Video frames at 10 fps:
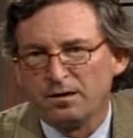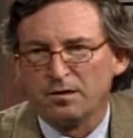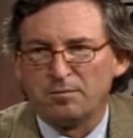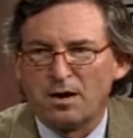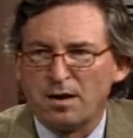
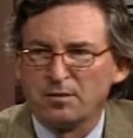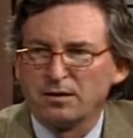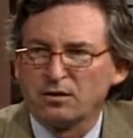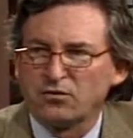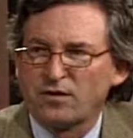
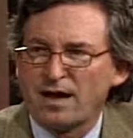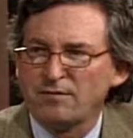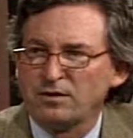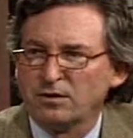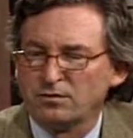Bomber gets
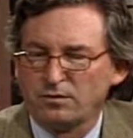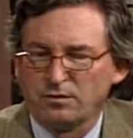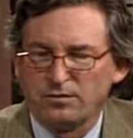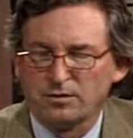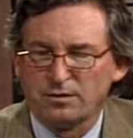5 years.
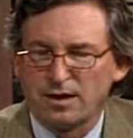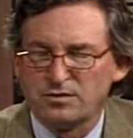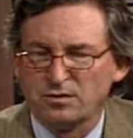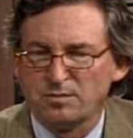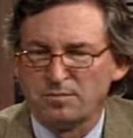If you're the
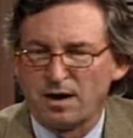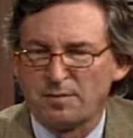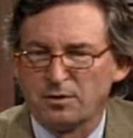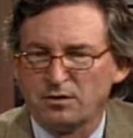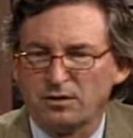Nigerian bomber,